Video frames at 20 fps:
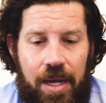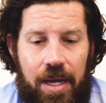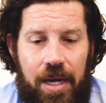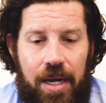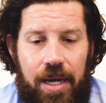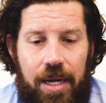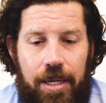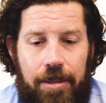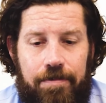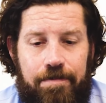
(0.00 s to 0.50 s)

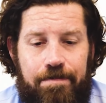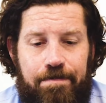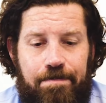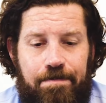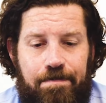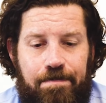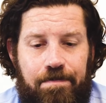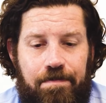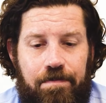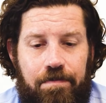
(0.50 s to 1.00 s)

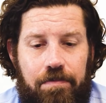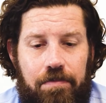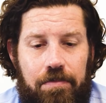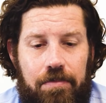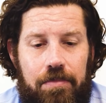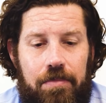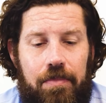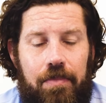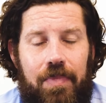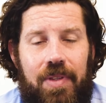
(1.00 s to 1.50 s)

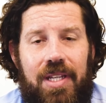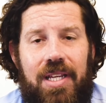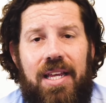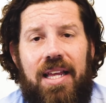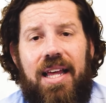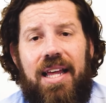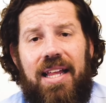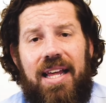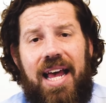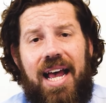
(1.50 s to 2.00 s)

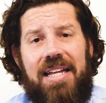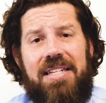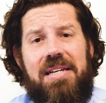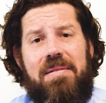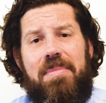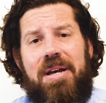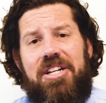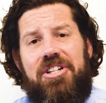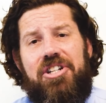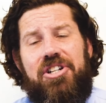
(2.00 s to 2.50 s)
As I
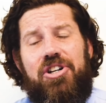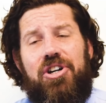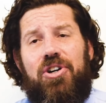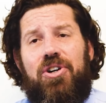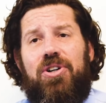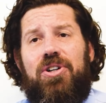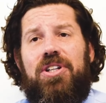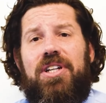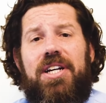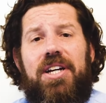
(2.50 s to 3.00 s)
mentioned
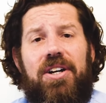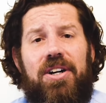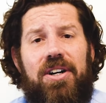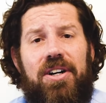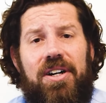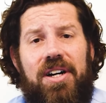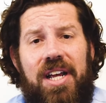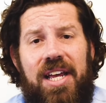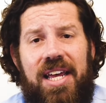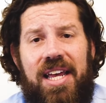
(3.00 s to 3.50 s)

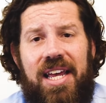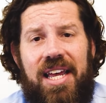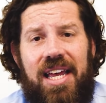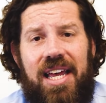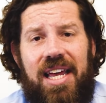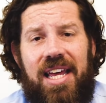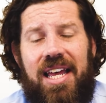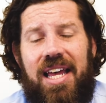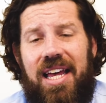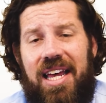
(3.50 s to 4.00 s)
earlier,
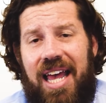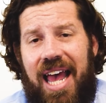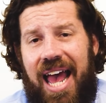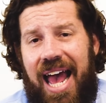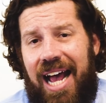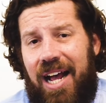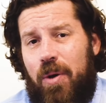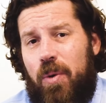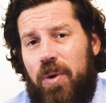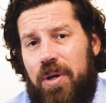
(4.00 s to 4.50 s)

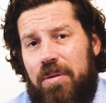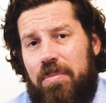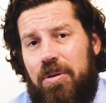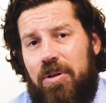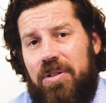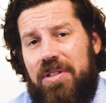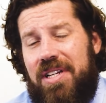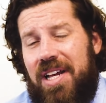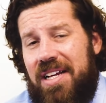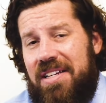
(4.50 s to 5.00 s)

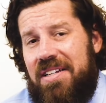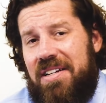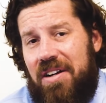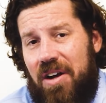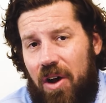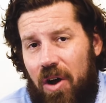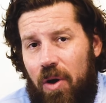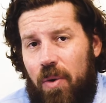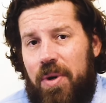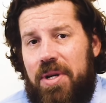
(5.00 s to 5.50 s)
equitable doesn't
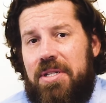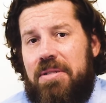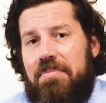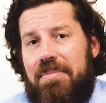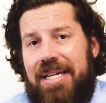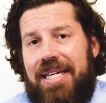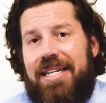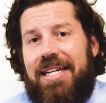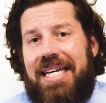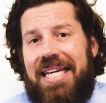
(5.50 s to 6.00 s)
always
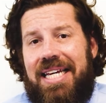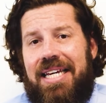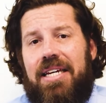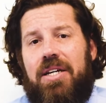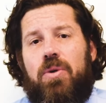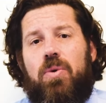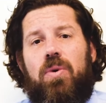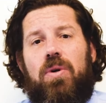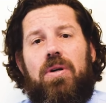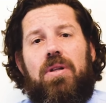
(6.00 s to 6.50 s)
mean
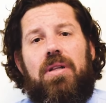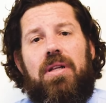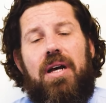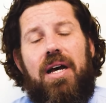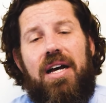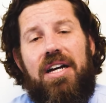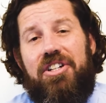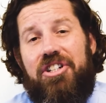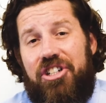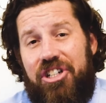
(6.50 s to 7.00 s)
equal.
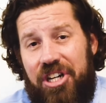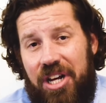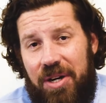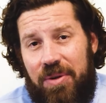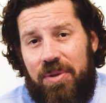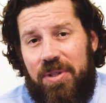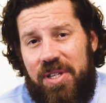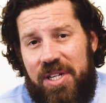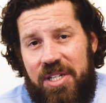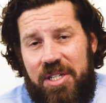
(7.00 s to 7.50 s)

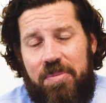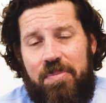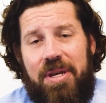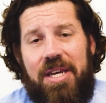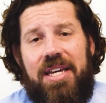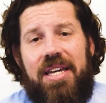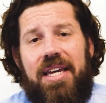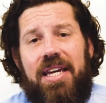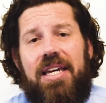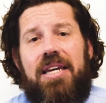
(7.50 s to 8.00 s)
Generally
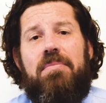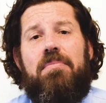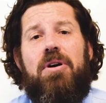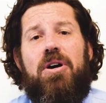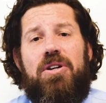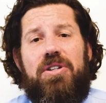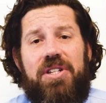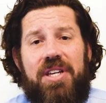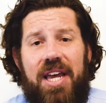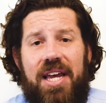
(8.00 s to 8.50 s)
speaking, in
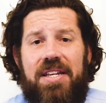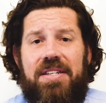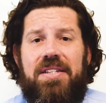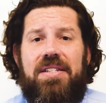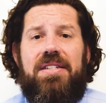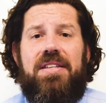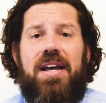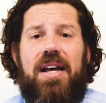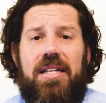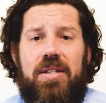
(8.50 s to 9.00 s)
most
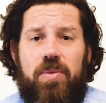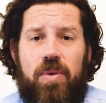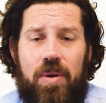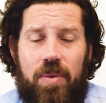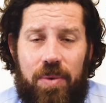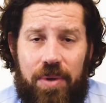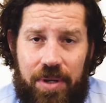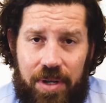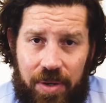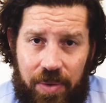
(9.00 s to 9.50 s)
cases, that's
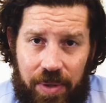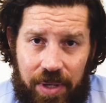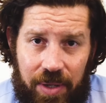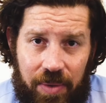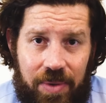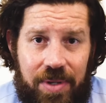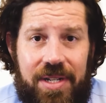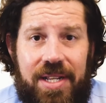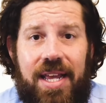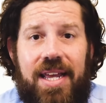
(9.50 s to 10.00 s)
what we're doing.
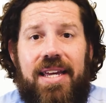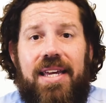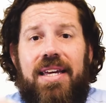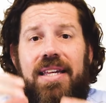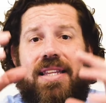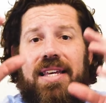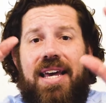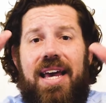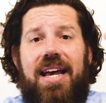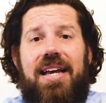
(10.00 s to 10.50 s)
We're
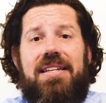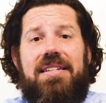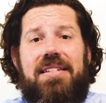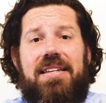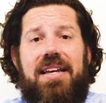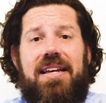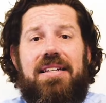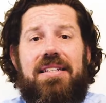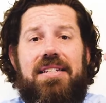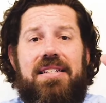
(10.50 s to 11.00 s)
taking the
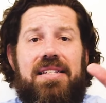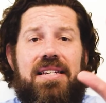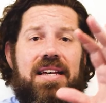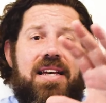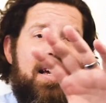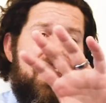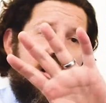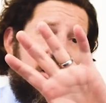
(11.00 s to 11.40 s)
assets,